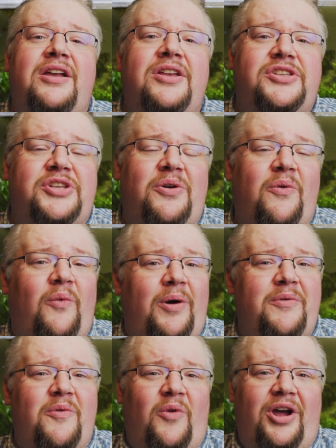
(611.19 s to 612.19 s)
So what
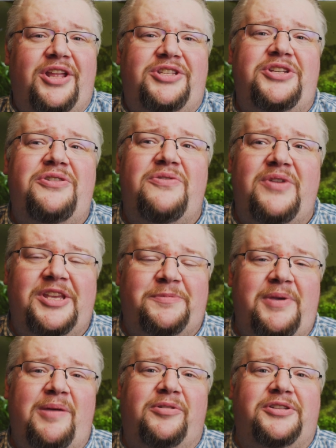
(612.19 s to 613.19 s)
we want to do is
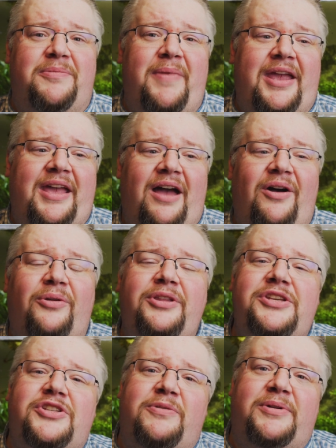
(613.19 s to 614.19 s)
be able to make
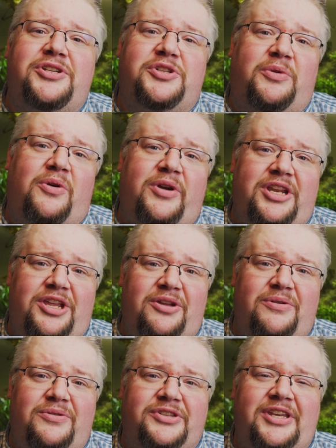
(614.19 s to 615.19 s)
only so much as we're going to
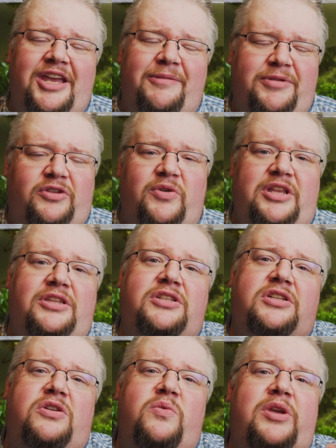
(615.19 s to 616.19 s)
use in between
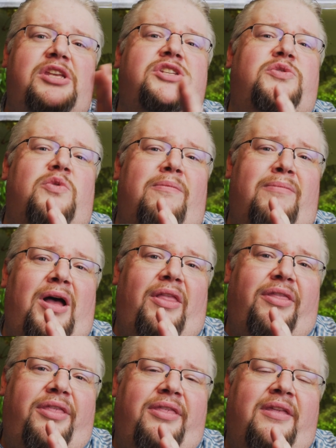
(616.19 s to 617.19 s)
2 weeks to a
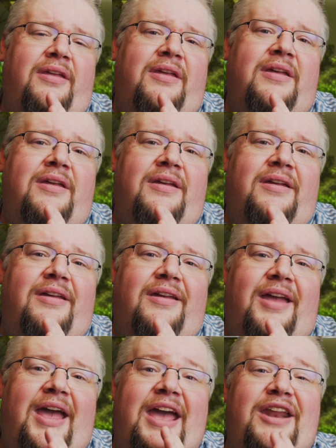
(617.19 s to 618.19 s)
month.
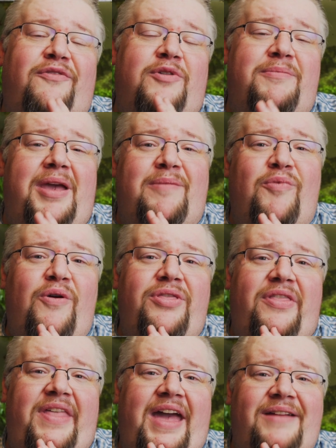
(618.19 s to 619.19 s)
And if we make more
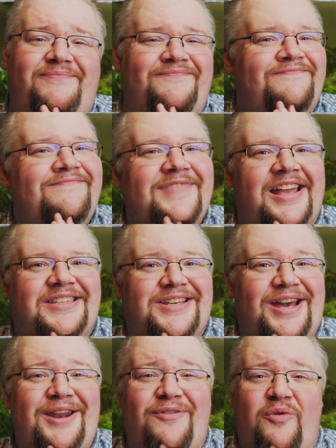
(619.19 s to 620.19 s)
than that, it's
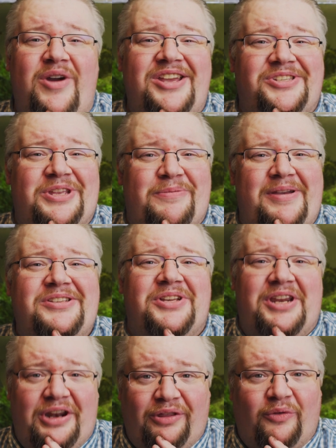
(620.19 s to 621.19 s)
kind of a waste and you basically
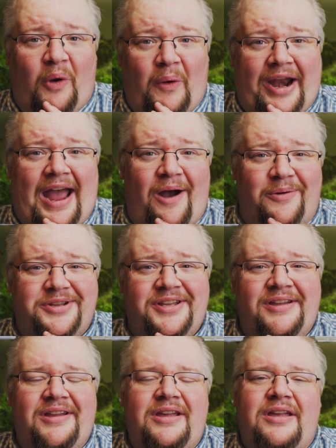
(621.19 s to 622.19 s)
need to throw it out.
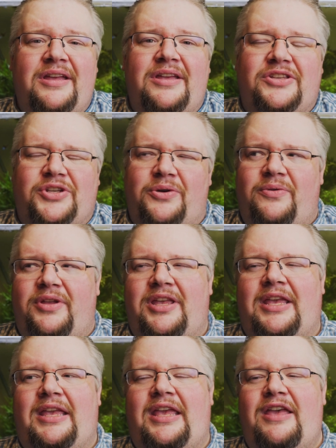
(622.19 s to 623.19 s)
So
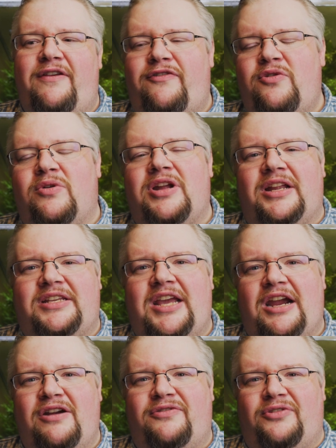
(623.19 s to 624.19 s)
if you're not
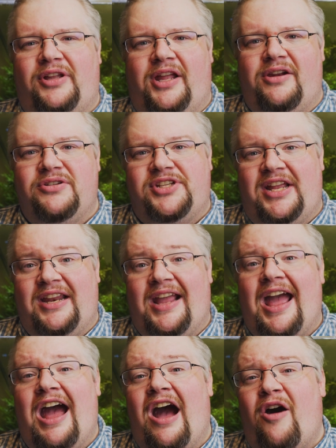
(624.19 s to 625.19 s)
careful in understanding
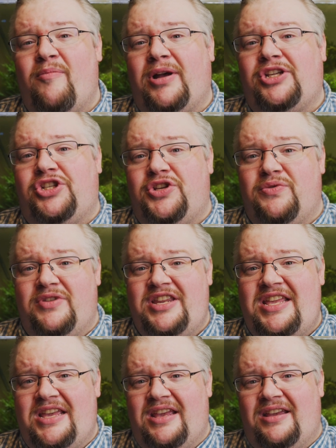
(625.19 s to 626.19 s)
how much you
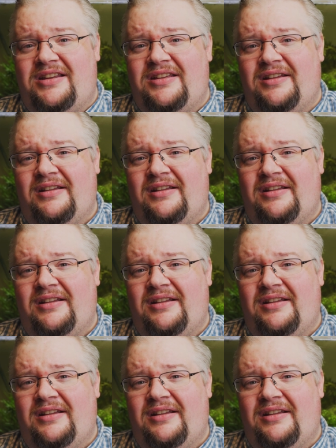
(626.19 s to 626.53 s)
need